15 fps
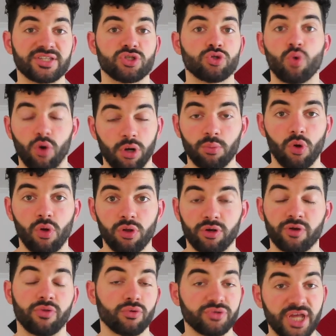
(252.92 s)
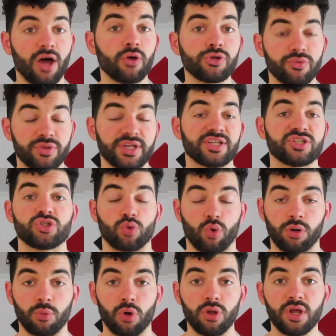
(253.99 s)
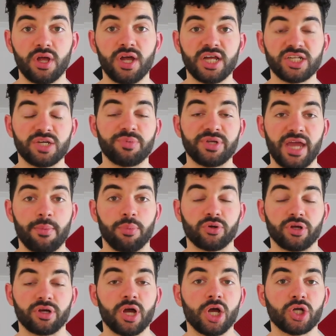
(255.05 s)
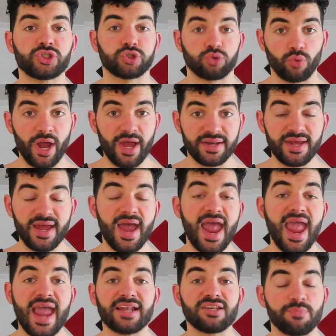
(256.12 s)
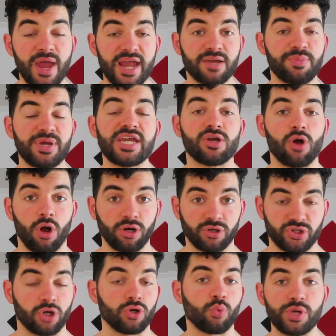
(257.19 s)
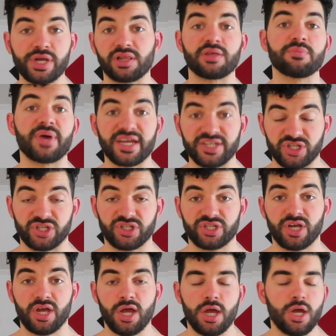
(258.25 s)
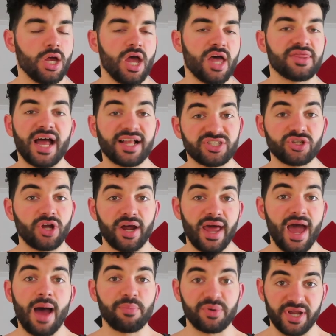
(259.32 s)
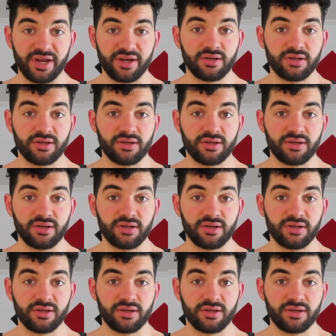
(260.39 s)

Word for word: it's normal, or they'll tell you that it's normal, to be able to shred and make PRs on a weekly basis. That's not happening.